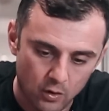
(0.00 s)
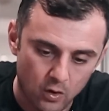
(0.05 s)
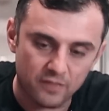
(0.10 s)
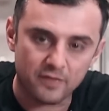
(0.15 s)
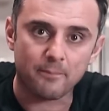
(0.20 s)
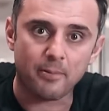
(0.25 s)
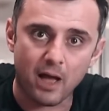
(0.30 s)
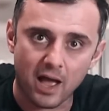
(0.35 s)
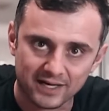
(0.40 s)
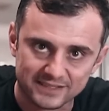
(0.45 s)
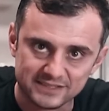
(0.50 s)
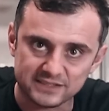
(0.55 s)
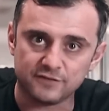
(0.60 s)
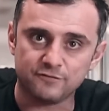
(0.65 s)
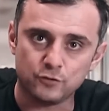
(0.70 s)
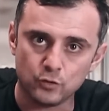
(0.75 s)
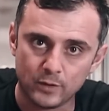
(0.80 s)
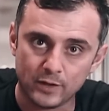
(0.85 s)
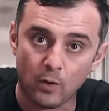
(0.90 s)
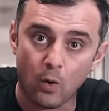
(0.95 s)
all the boxes
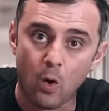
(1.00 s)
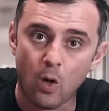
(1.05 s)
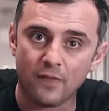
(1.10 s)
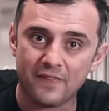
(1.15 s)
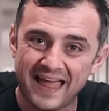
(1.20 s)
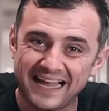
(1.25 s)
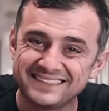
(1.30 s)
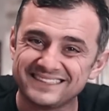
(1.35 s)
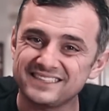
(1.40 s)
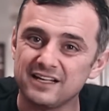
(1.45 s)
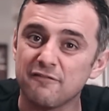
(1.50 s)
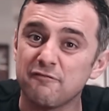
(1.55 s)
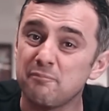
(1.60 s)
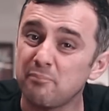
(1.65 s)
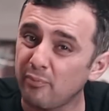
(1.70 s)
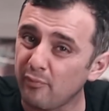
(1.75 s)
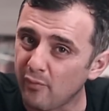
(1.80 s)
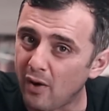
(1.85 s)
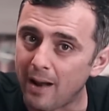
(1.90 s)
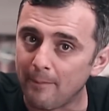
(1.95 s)
of doing all that stuff
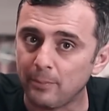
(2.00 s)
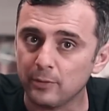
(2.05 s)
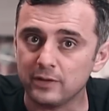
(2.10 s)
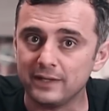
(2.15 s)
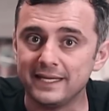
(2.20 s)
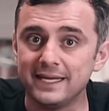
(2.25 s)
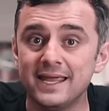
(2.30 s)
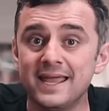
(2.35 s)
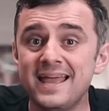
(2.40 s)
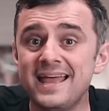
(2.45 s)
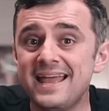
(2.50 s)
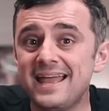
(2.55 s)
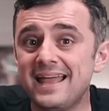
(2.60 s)
properly.